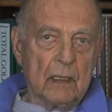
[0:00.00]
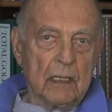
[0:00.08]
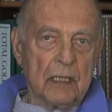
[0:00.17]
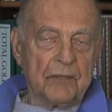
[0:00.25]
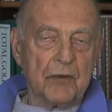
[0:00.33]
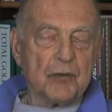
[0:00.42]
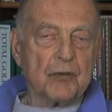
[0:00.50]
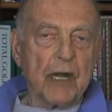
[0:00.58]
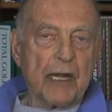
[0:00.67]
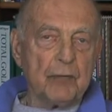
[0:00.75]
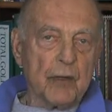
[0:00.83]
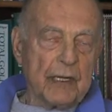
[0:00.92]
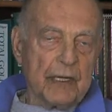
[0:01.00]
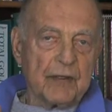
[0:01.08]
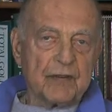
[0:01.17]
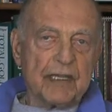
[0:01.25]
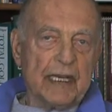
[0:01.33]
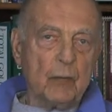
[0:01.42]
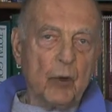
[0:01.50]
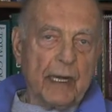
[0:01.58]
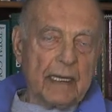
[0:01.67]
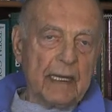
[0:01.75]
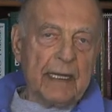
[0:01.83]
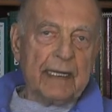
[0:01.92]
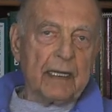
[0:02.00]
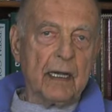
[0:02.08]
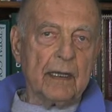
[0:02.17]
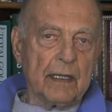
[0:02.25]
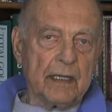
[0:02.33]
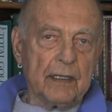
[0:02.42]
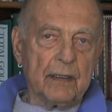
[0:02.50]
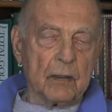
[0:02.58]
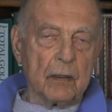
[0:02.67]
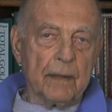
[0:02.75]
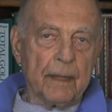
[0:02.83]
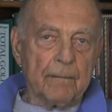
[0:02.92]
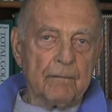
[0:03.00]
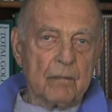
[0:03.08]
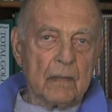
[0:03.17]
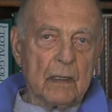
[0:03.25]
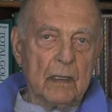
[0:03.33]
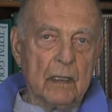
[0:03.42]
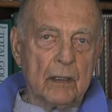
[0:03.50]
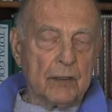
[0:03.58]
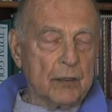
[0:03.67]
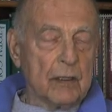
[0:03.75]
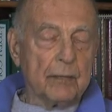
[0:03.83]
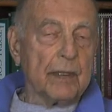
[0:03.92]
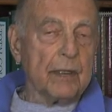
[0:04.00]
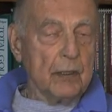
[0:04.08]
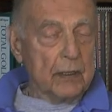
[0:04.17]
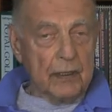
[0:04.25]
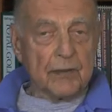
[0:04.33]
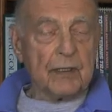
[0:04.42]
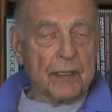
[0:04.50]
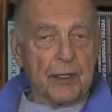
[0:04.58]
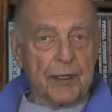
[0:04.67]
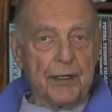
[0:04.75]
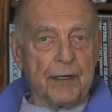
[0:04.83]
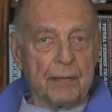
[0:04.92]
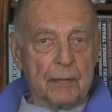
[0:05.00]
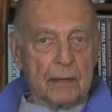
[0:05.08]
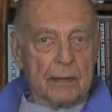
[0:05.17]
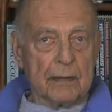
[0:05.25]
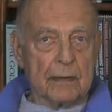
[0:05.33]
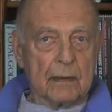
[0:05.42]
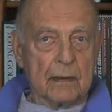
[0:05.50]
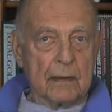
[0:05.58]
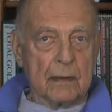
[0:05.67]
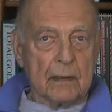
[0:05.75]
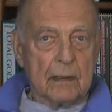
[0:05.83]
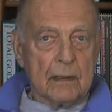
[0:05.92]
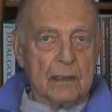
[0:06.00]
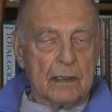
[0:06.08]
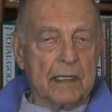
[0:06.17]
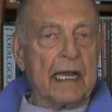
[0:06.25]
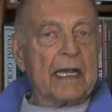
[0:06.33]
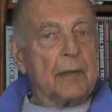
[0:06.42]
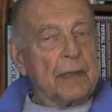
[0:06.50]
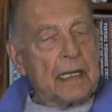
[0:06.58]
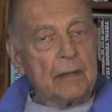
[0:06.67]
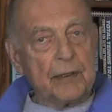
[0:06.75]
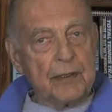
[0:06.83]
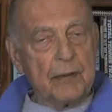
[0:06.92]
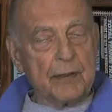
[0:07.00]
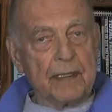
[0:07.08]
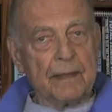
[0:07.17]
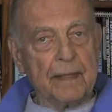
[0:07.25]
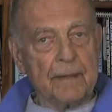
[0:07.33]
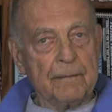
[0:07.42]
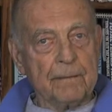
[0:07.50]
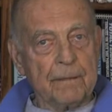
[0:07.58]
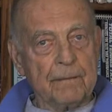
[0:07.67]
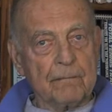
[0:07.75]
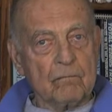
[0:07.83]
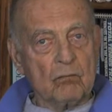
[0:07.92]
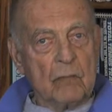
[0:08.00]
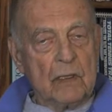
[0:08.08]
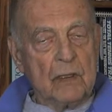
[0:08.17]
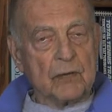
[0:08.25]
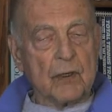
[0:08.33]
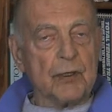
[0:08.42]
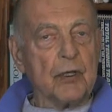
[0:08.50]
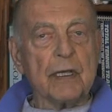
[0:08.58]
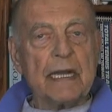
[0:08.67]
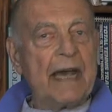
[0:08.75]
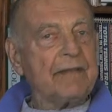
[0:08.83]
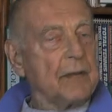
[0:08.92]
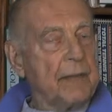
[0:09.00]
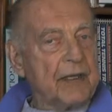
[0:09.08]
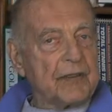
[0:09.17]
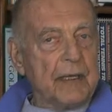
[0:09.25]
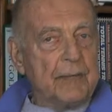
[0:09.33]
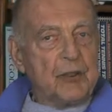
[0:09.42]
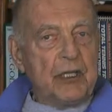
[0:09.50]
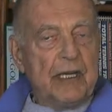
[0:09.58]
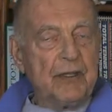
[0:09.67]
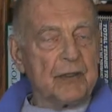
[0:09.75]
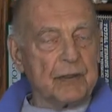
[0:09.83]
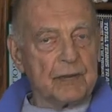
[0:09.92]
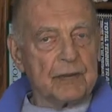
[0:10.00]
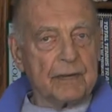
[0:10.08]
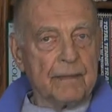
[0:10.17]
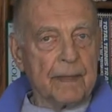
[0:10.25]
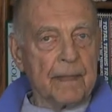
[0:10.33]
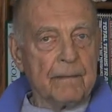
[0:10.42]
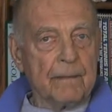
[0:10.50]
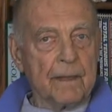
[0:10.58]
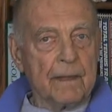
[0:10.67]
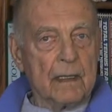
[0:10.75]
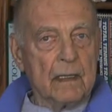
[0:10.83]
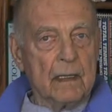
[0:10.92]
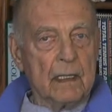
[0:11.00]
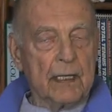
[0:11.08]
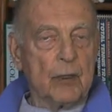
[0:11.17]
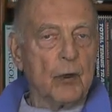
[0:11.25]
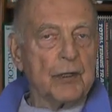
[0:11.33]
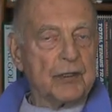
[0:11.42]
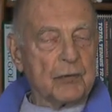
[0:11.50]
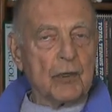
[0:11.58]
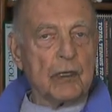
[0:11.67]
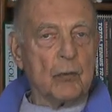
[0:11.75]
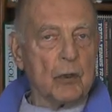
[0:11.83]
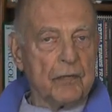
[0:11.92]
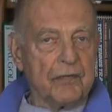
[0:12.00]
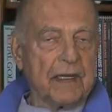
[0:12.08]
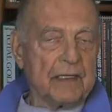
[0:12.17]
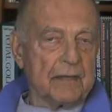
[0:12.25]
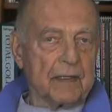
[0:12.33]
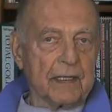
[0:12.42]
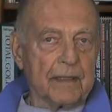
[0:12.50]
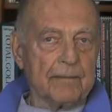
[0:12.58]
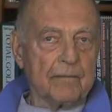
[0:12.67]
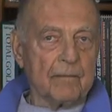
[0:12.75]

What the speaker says: If you try running the same way, landing on the heel, it's going to hurt. You're not going to be able to do it. So you're going to have to make some changes in order to run more effectively.